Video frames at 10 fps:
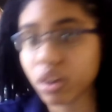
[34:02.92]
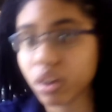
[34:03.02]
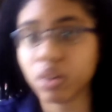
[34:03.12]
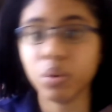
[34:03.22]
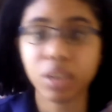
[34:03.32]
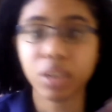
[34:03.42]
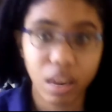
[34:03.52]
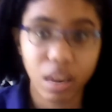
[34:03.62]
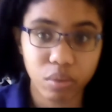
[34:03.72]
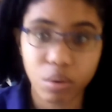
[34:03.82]
who are in
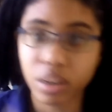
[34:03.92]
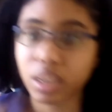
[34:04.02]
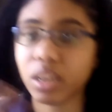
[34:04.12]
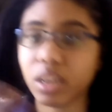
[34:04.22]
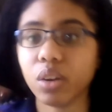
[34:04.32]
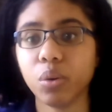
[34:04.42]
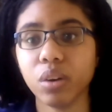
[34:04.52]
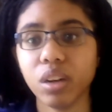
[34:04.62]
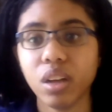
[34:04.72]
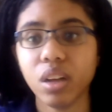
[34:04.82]
California, who
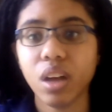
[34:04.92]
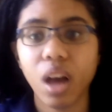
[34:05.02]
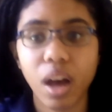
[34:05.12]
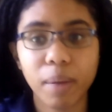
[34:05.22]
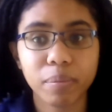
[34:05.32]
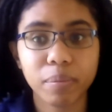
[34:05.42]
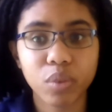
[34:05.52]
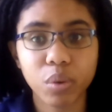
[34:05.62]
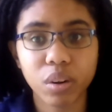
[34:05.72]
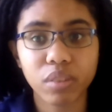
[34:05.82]

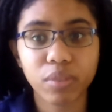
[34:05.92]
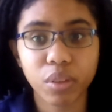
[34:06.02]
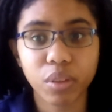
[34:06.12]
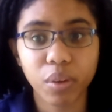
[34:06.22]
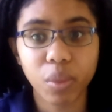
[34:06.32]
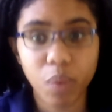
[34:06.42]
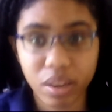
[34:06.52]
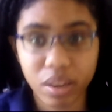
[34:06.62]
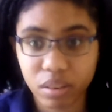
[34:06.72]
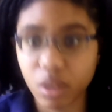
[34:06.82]
are further in the
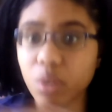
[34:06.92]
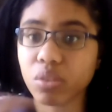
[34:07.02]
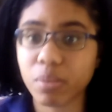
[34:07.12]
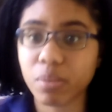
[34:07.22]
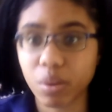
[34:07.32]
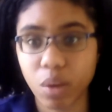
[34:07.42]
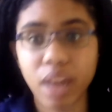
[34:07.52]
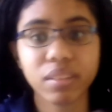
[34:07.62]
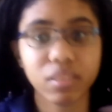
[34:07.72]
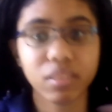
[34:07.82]
West Coast and
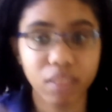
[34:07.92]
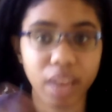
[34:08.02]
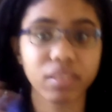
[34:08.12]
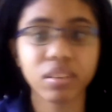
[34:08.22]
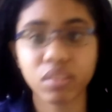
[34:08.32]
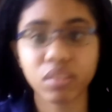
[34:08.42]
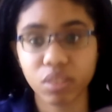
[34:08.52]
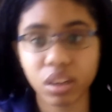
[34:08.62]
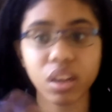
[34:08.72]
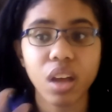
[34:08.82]
Midwest and Texas. There's
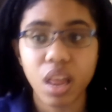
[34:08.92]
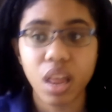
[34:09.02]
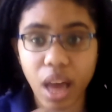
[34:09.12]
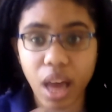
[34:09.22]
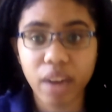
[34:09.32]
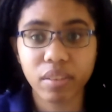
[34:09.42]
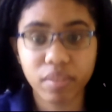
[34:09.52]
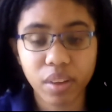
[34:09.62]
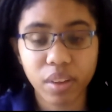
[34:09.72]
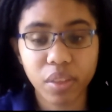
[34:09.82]
a lot
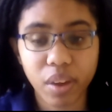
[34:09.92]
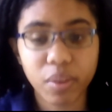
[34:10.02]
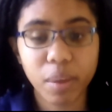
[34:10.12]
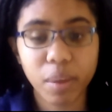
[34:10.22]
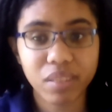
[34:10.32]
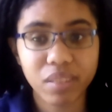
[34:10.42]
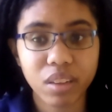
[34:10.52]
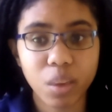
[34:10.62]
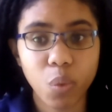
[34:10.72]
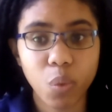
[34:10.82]
of, they
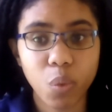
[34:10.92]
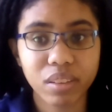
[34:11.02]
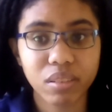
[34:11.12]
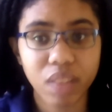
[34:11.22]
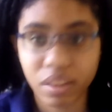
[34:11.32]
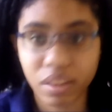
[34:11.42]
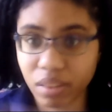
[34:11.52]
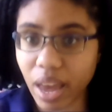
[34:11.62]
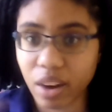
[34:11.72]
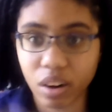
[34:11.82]
basically went and
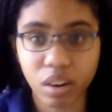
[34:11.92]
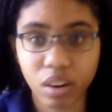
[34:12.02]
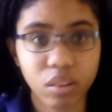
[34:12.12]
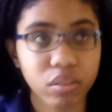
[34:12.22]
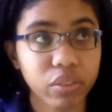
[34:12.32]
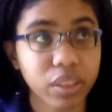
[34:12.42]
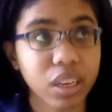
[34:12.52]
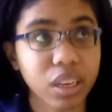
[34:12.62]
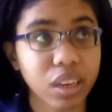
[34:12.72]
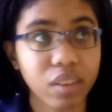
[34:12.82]
scattered all over.
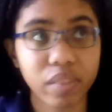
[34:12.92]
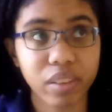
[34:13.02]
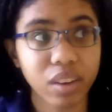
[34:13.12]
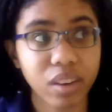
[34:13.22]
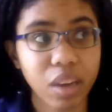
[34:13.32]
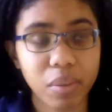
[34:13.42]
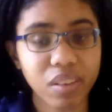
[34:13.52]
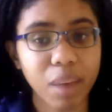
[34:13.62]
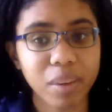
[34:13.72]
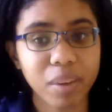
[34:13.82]
Philadelphia is a name that's
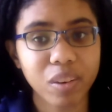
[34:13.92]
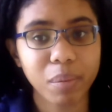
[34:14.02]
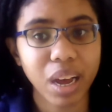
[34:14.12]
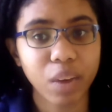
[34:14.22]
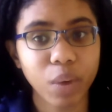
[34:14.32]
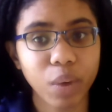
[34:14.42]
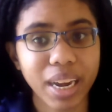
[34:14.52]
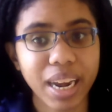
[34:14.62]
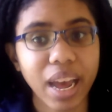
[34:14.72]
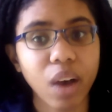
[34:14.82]
coming to mind right
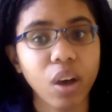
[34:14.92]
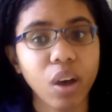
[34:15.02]
now.